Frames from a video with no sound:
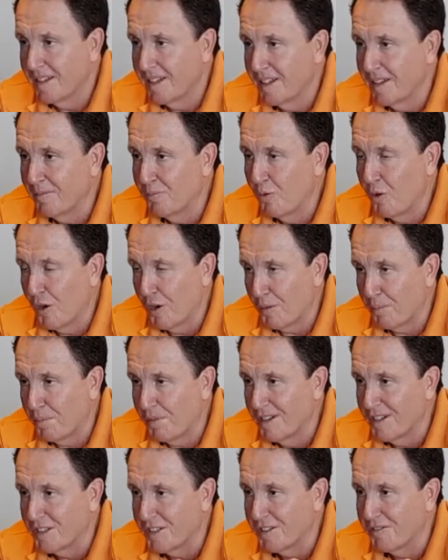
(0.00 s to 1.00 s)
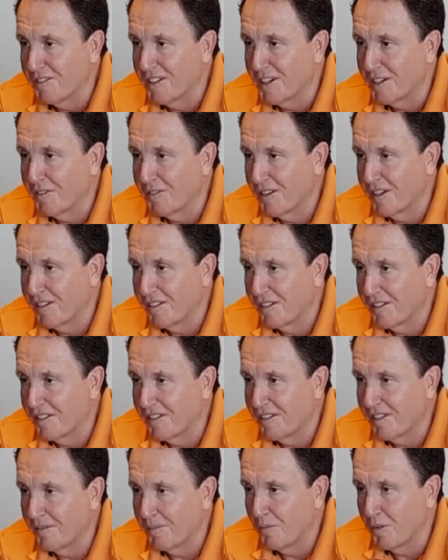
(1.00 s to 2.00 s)
the work pressure
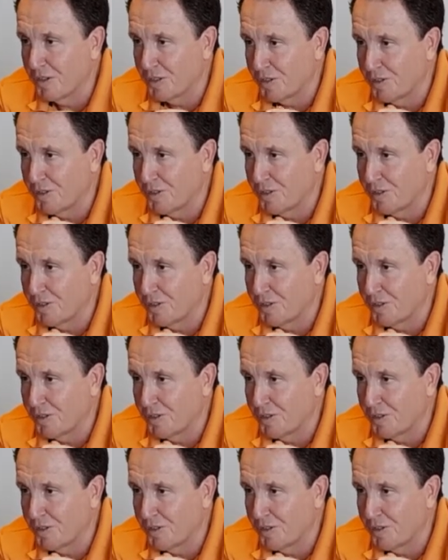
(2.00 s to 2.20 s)
increases and